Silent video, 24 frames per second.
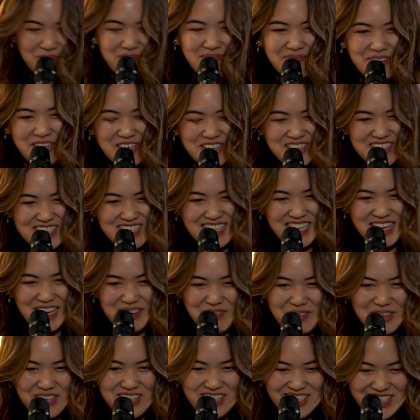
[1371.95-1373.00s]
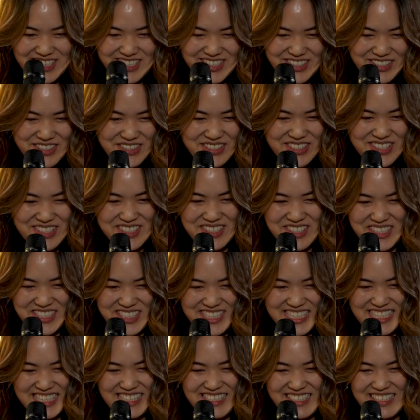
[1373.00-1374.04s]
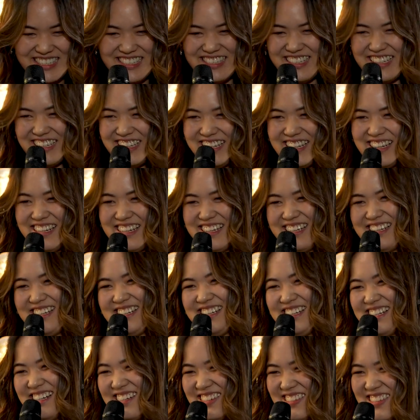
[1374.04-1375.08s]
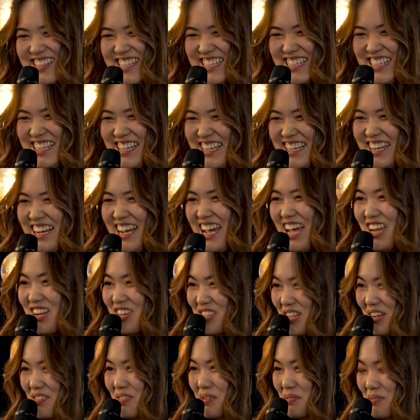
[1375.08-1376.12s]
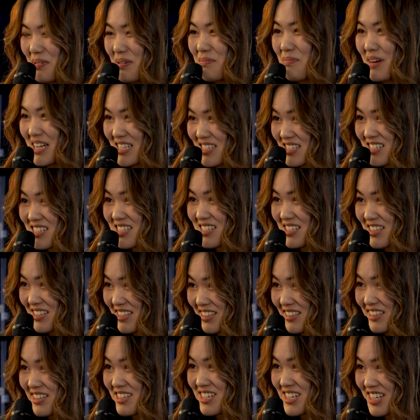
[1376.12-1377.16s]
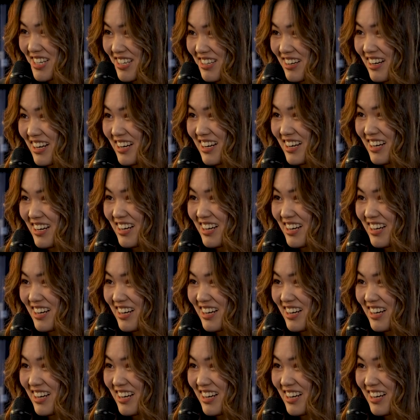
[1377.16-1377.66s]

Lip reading: because I'm going to use your dean in counseling. You also have a master's in theology, right?